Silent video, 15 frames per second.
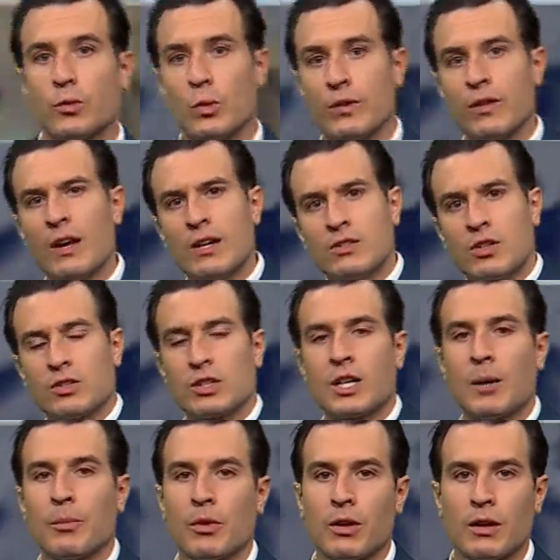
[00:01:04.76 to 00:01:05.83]
with just a
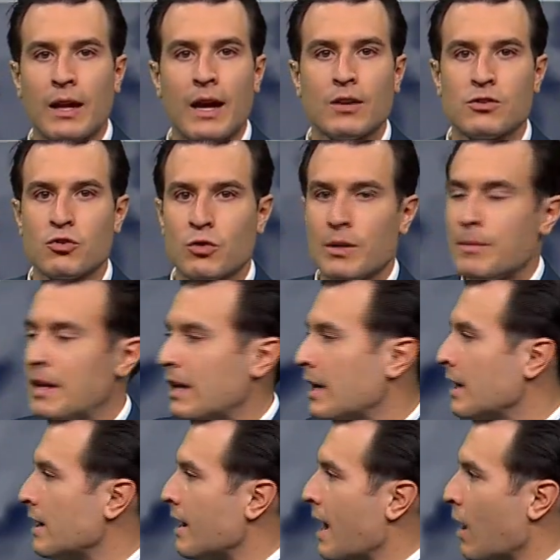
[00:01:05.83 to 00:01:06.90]
couple of the clouds streaming
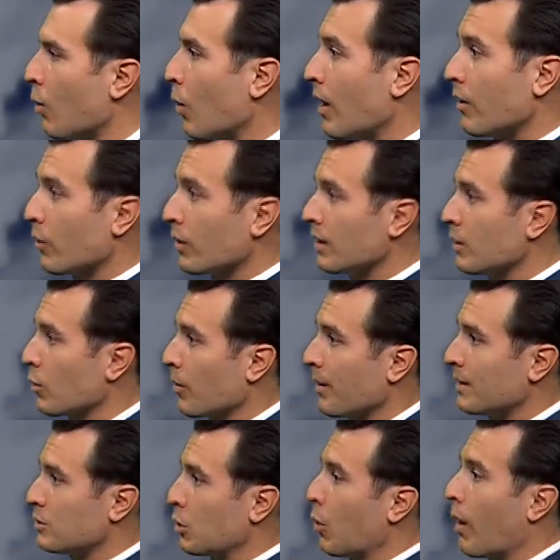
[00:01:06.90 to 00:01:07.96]
in and out. Weather really
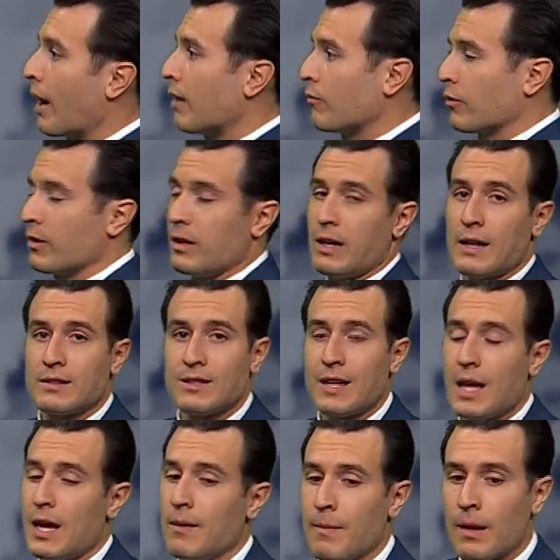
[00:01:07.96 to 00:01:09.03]
remains quiet for the day
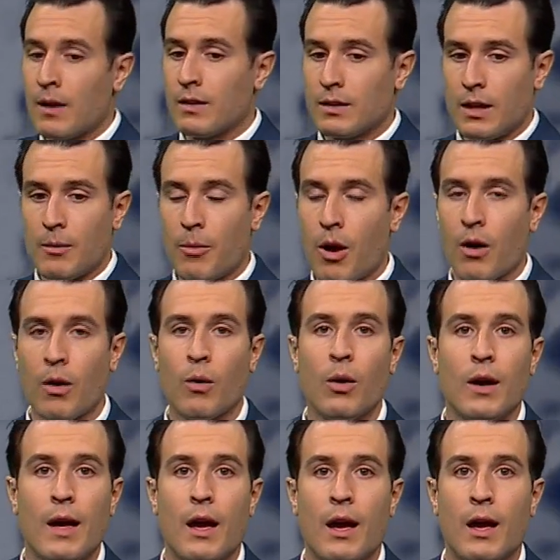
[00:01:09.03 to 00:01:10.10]
today, day tomorrow
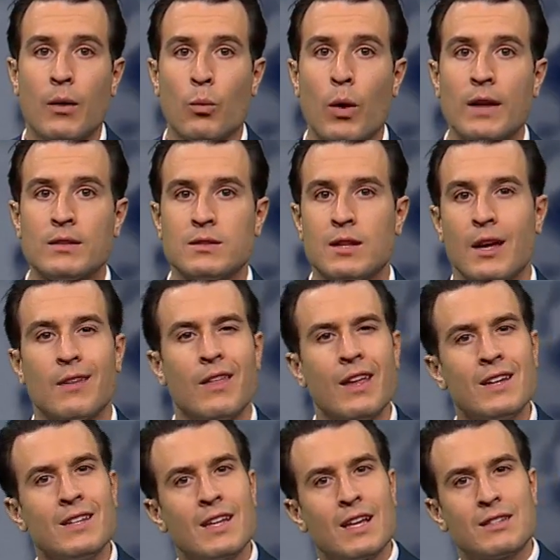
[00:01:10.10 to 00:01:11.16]
and Wednesday.
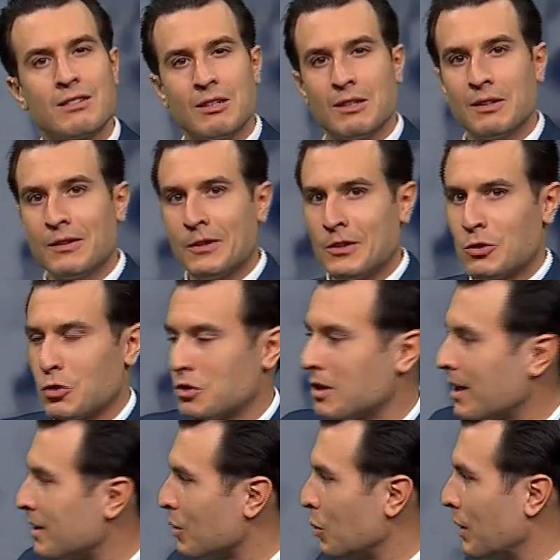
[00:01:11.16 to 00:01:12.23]
Then gets a little
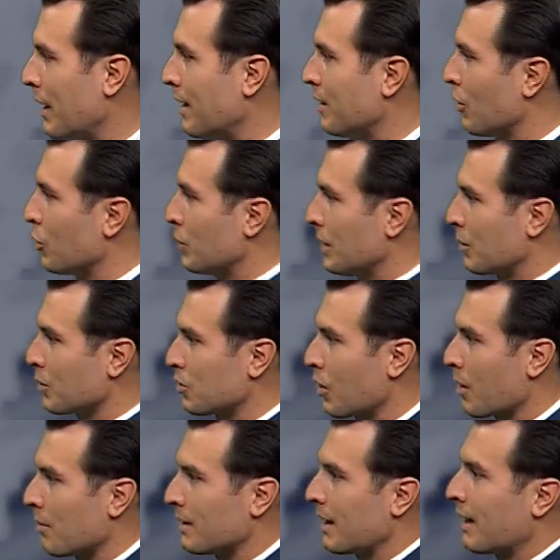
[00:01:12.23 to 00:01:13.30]
interesting at the end of the week. We'll
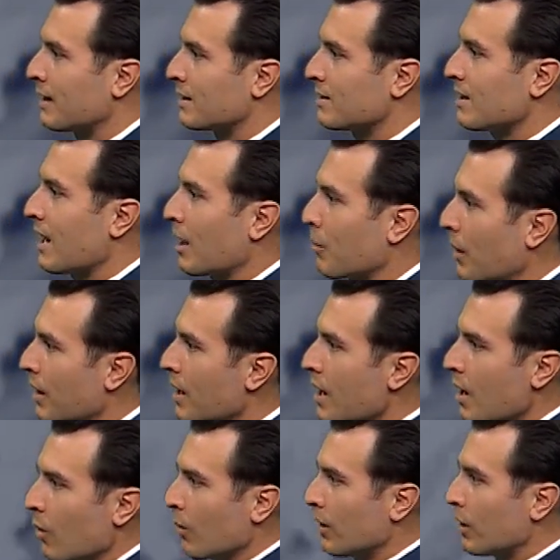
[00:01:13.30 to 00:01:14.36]
talk about that in a sec. But
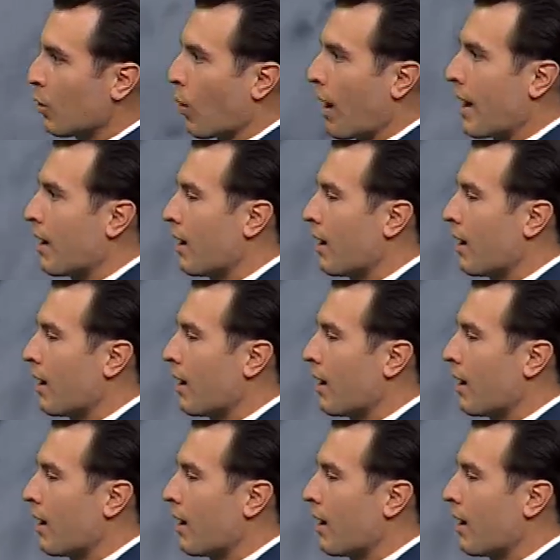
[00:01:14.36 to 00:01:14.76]
really quiet